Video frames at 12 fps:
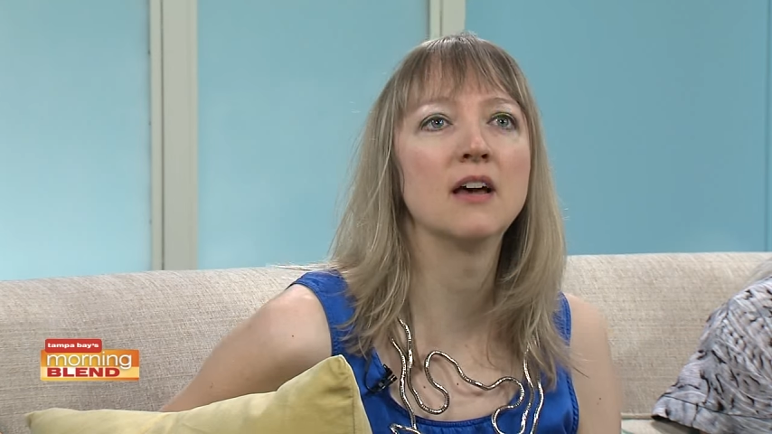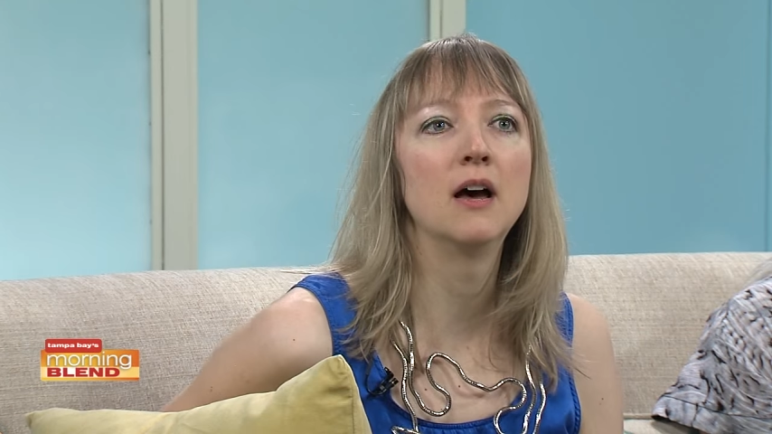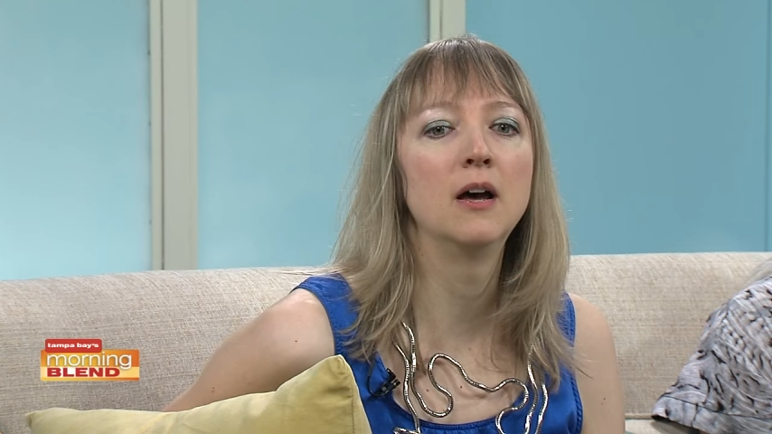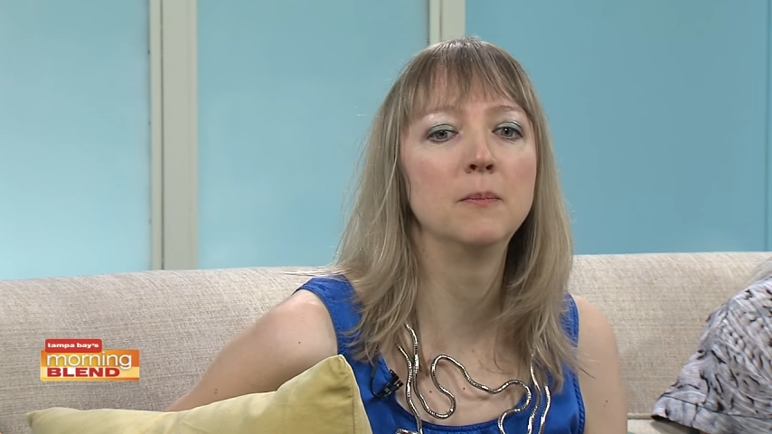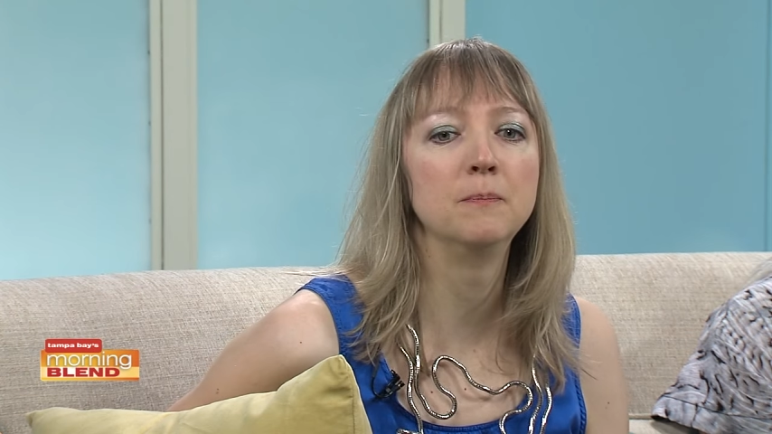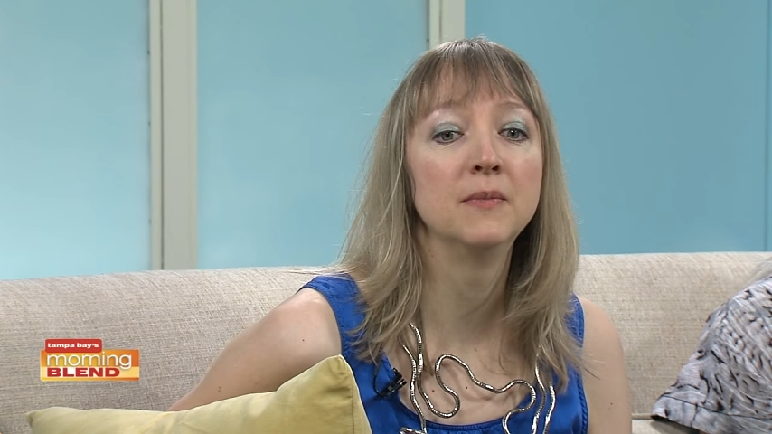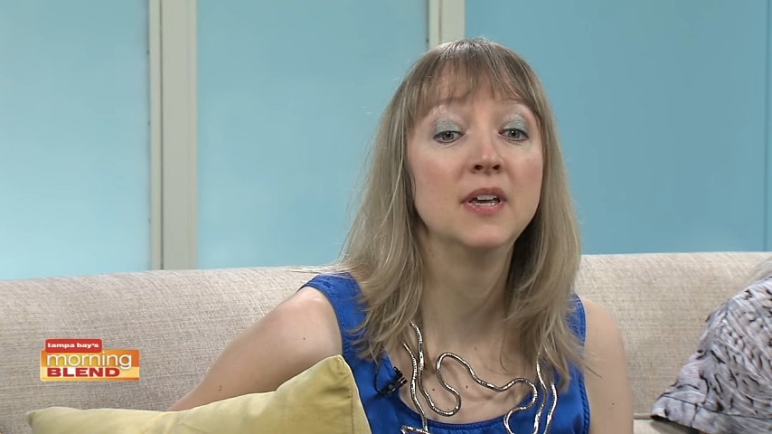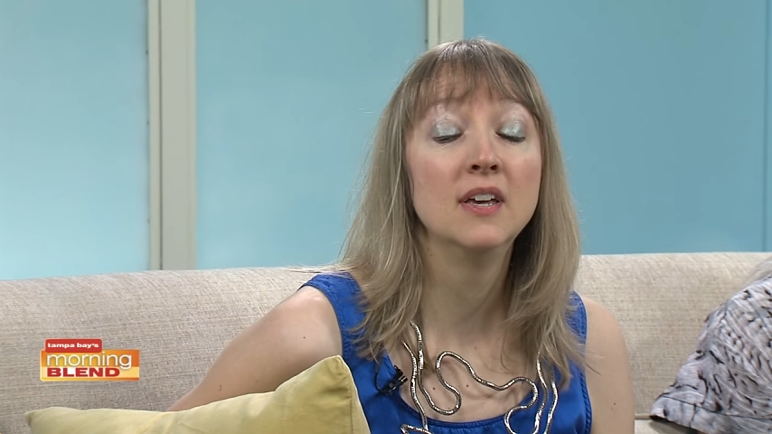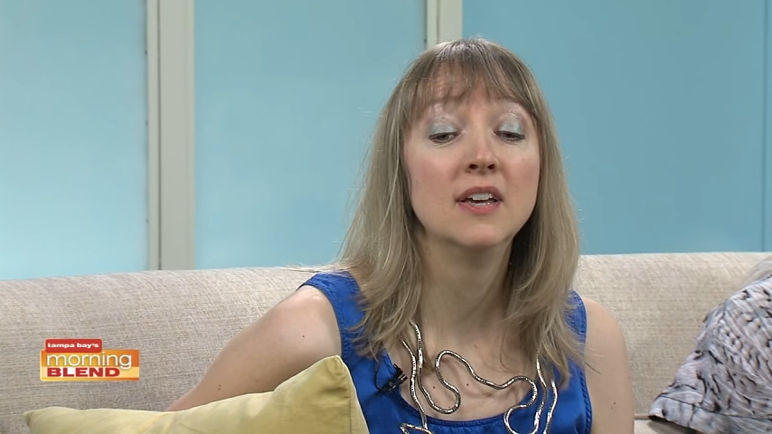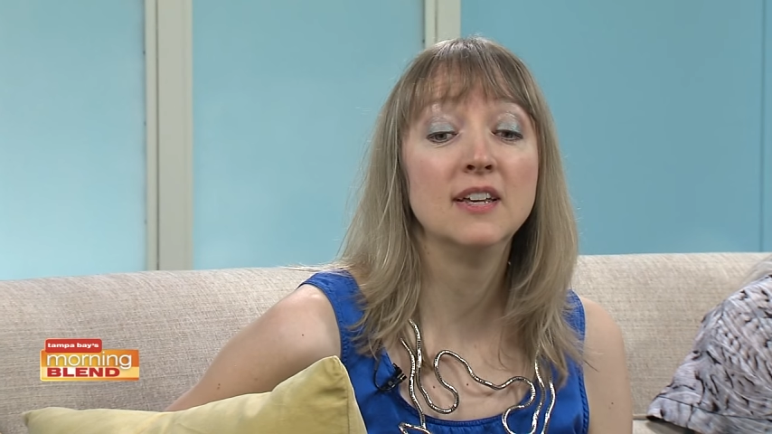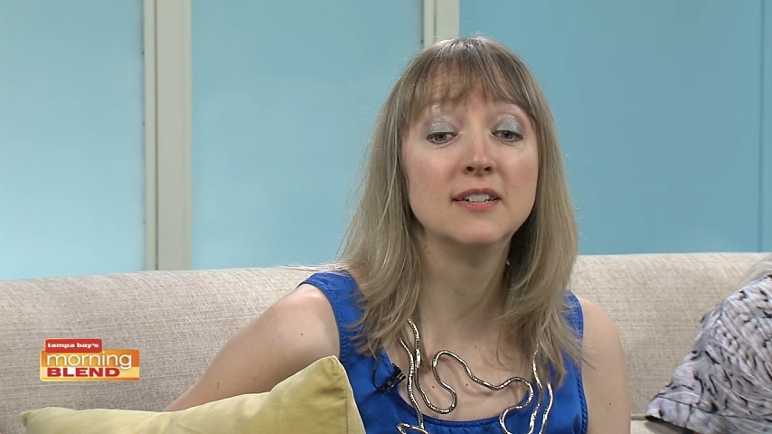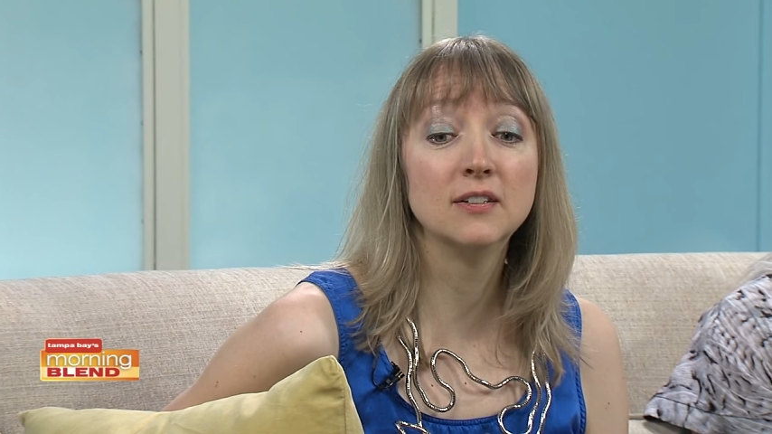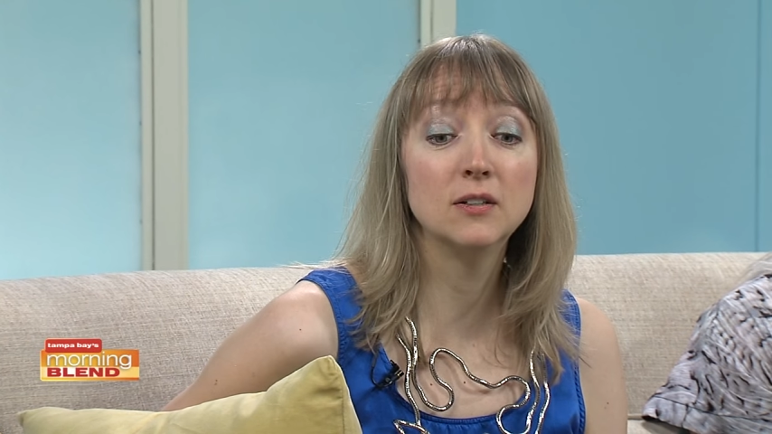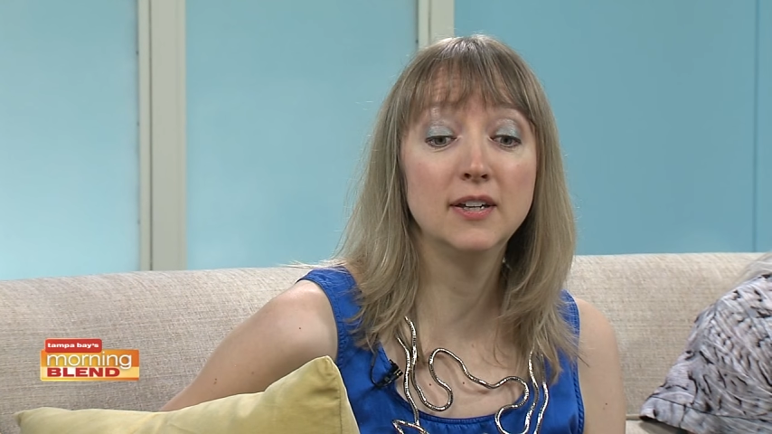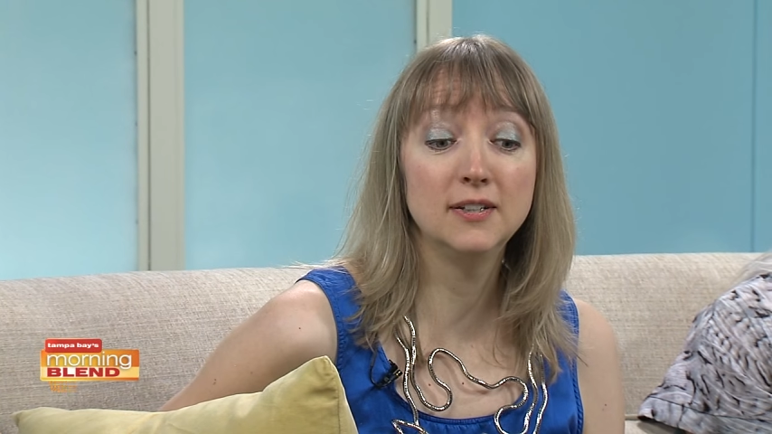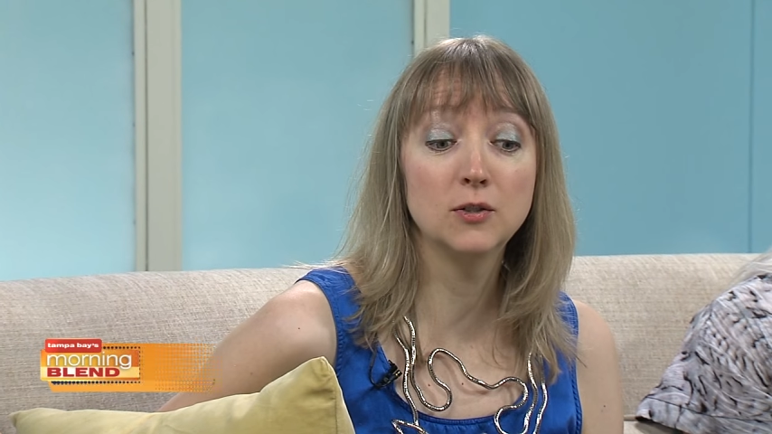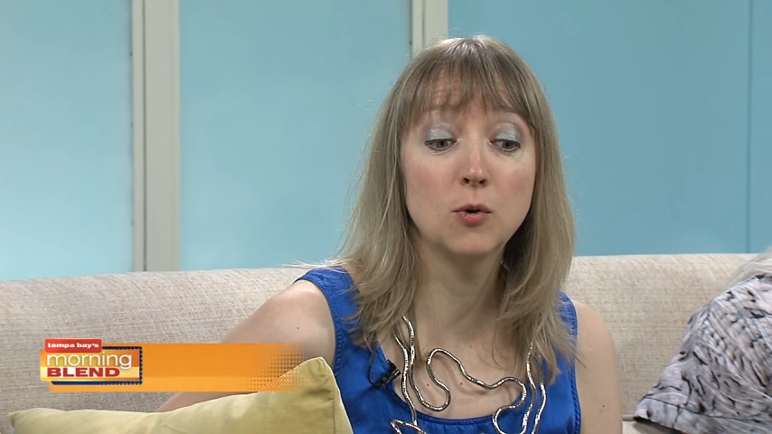um, is, is